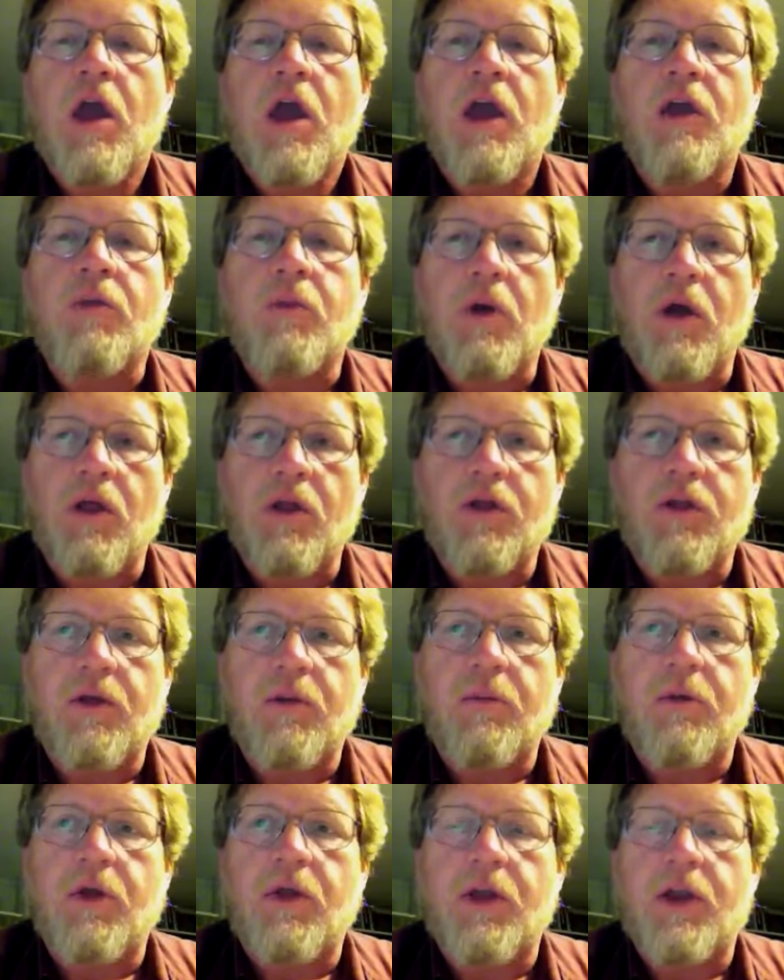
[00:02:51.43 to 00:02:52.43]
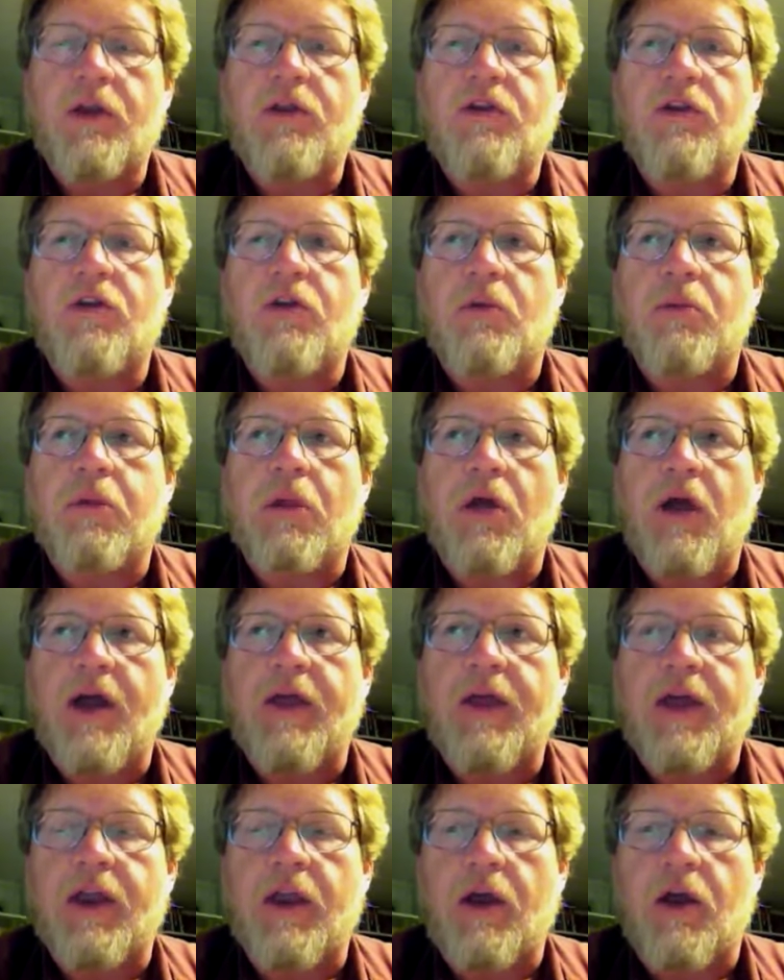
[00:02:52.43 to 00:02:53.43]
as well as the ability to
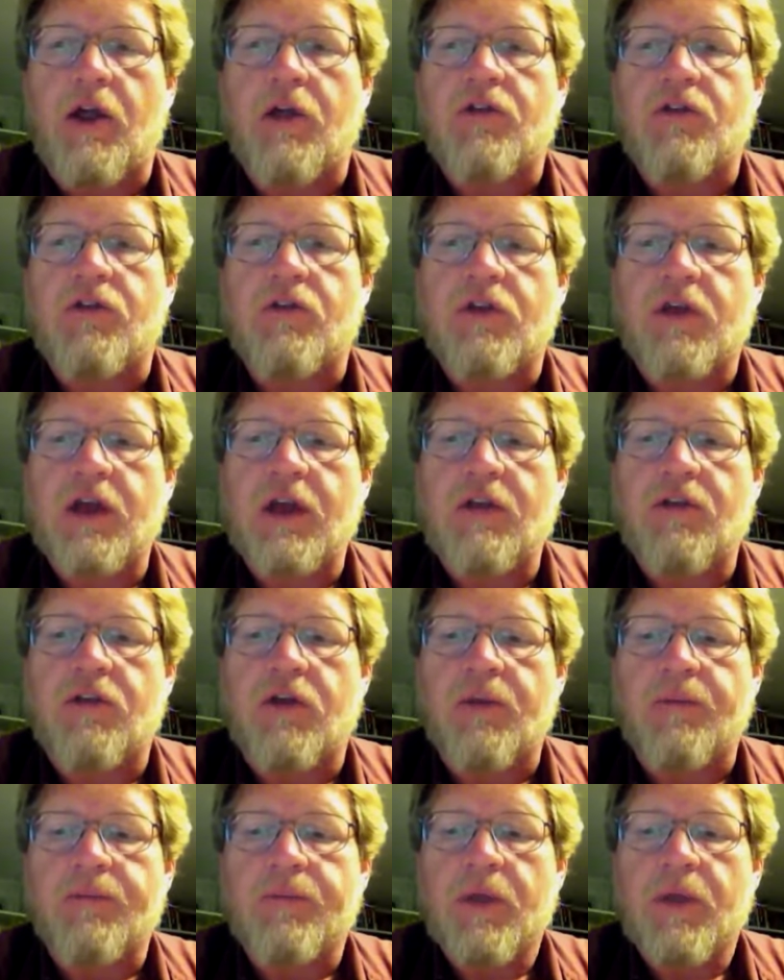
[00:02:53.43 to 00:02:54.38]
apply that knowledge in teaching.